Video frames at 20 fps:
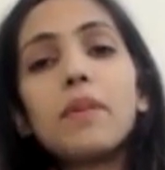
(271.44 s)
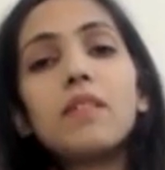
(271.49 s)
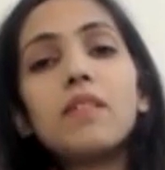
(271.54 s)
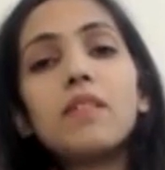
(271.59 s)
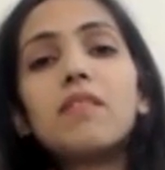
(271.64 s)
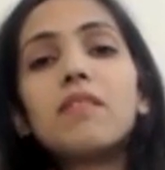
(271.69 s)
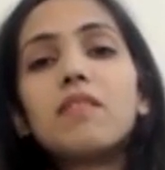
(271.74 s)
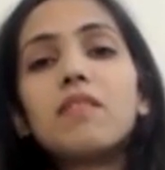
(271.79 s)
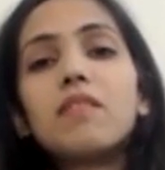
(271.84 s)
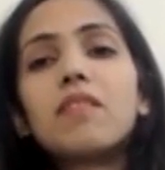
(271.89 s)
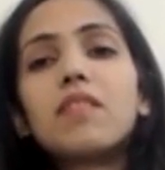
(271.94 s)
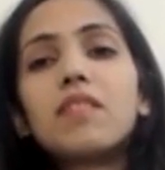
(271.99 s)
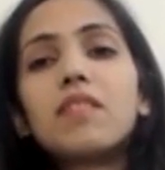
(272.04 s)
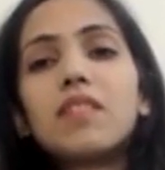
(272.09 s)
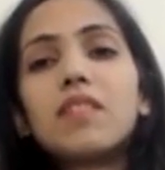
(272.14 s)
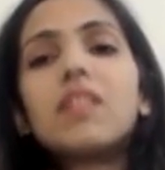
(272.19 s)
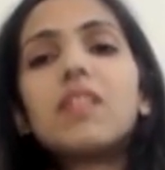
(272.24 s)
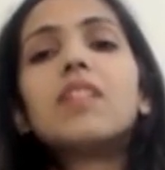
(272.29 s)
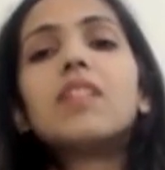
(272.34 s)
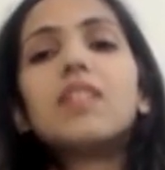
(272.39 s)

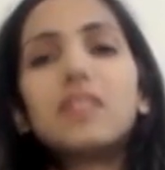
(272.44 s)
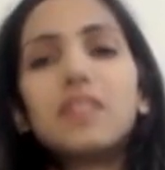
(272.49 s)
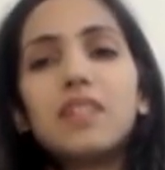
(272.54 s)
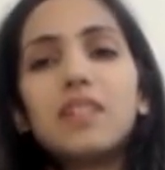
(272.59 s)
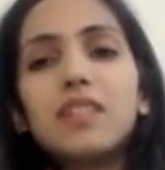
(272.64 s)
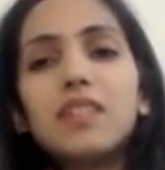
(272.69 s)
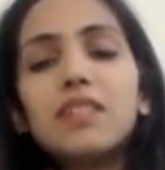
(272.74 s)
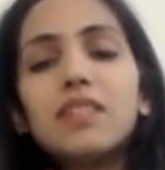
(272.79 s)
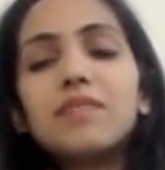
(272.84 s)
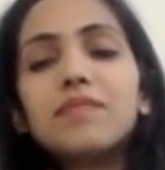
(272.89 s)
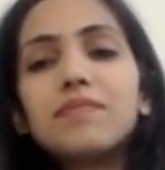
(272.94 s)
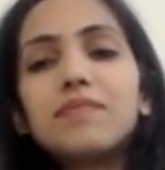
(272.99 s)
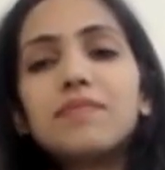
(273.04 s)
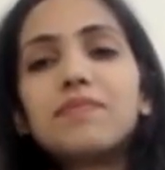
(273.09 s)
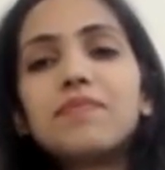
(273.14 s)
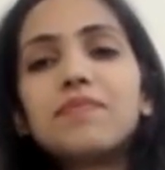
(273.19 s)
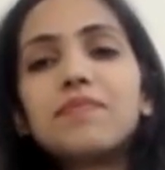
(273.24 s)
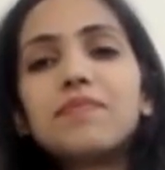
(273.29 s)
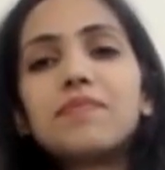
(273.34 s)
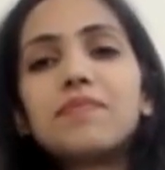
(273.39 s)

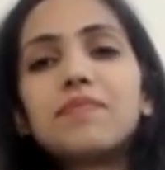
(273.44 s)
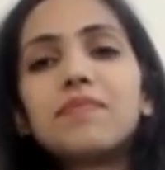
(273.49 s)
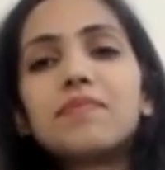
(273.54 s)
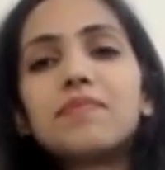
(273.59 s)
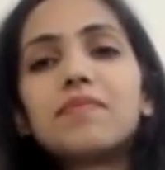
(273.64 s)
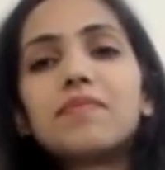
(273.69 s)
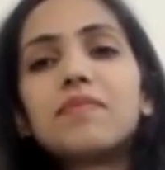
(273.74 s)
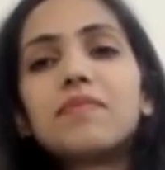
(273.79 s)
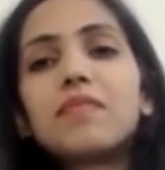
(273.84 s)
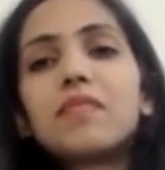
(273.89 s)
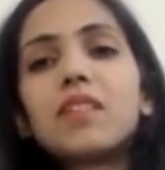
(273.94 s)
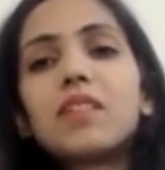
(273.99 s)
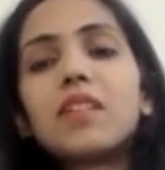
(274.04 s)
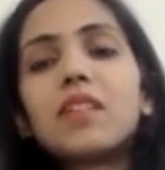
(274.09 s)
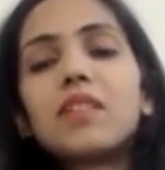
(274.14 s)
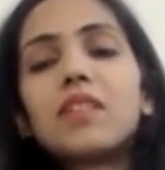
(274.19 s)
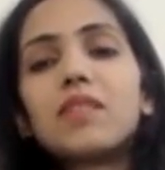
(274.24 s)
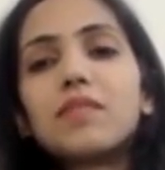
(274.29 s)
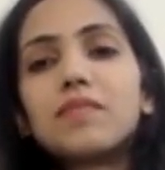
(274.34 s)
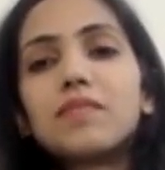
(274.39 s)

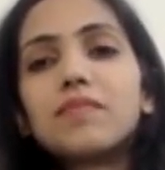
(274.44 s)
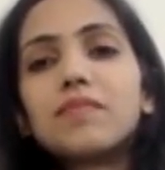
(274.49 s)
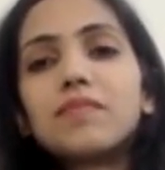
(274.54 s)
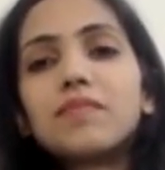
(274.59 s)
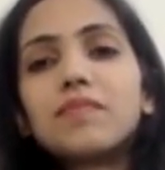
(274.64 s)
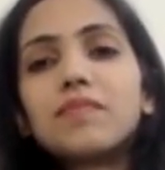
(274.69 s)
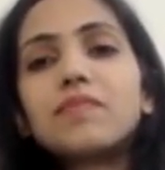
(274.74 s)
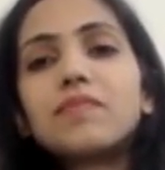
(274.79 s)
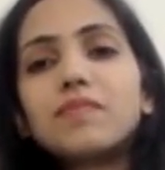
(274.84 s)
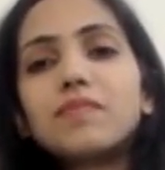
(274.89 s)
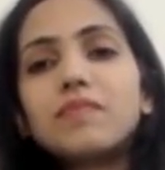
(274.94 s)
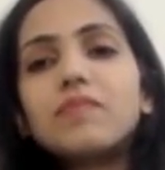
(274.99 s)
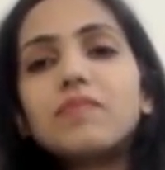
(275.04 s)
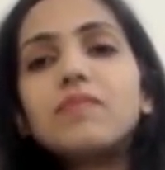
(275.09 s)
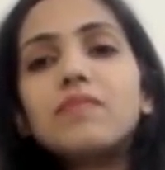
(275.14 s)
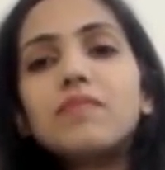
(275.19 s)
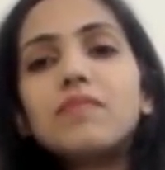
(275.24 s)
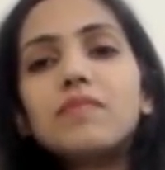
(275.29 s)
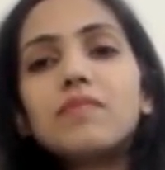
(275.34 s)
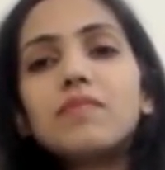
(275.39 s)

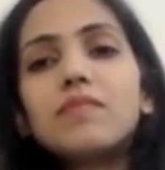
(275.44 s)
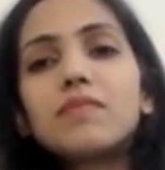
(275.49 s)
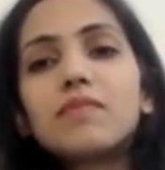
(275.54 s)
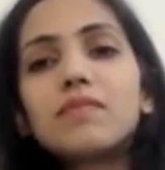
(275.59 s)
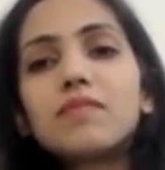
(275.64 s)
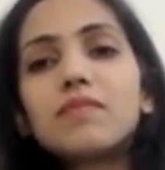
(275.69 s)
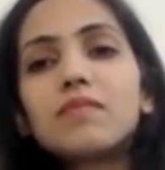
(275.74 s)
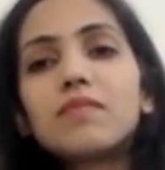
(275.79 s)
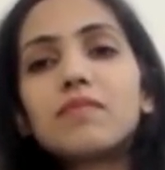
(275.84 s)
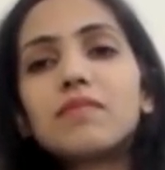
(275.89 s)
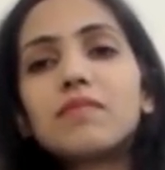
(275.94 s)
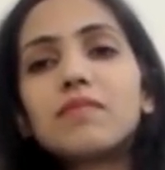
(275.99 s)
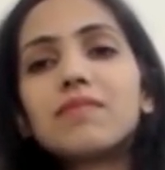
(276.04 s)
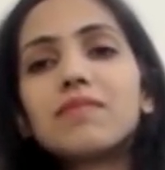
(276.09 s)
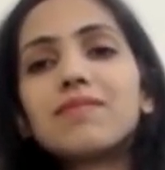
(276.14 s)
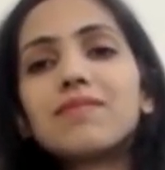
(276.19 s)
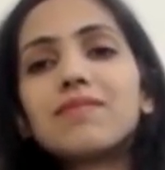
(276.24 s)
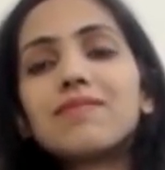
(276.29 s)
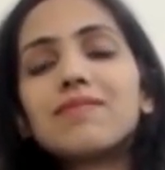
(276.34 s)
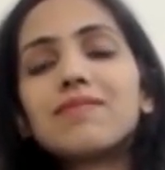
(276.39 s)

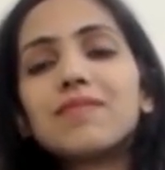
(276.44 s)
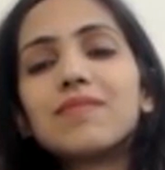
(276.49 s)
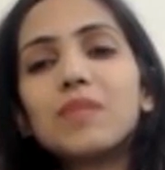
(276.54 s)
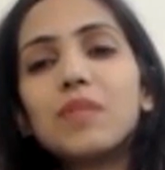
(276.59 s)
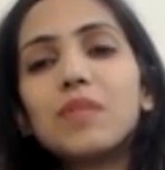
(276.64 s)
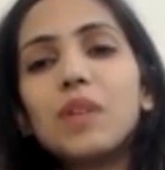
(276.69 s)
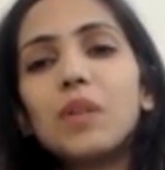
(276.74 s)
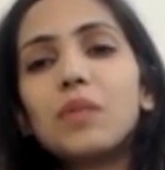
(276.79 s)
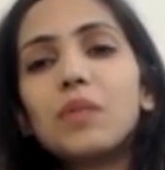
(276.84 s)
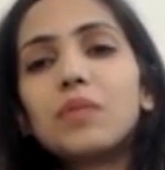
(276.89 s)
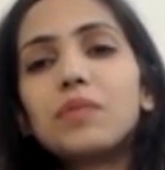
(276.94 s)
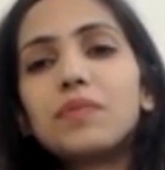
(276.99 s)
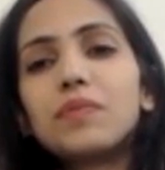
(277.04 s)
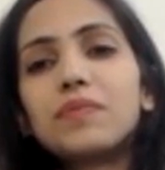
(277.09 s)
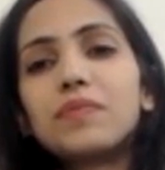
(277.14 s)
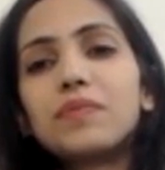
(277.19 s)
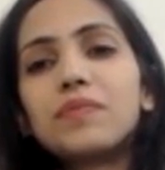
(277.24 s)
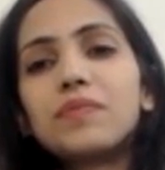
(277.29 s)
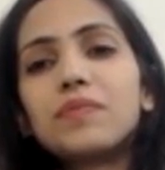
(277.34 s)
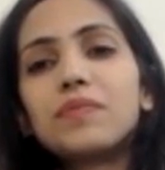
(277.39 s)
(not speaking)